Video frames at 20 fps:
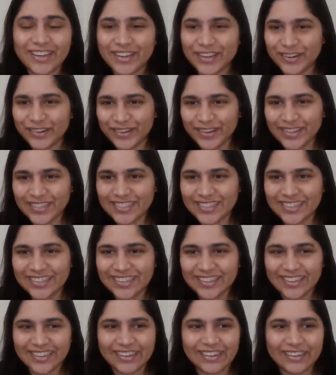
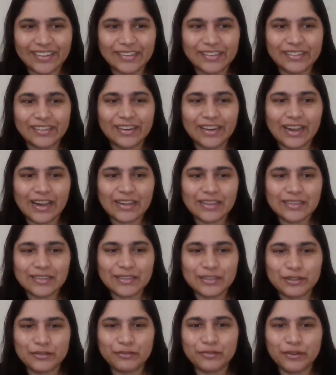crazy technical
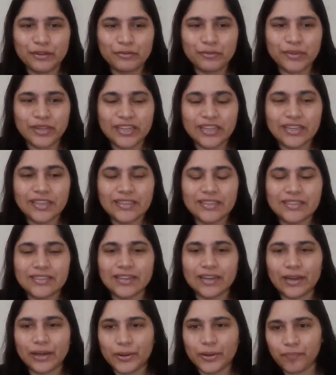last few
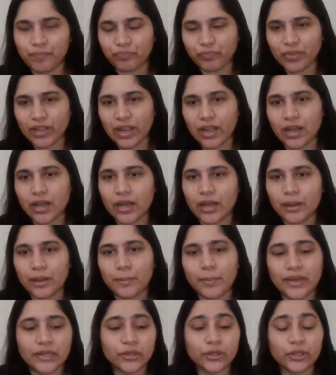minutes,
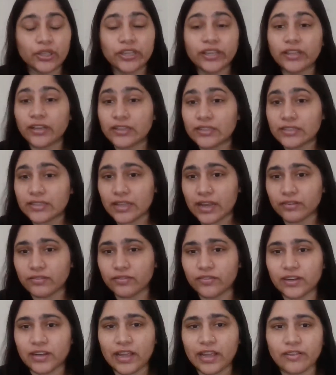but good thing is
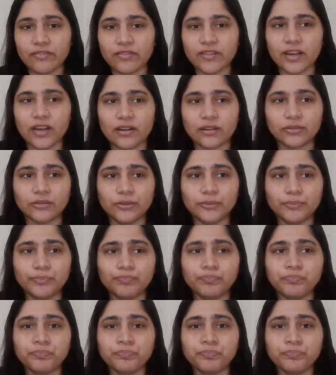that we're live now,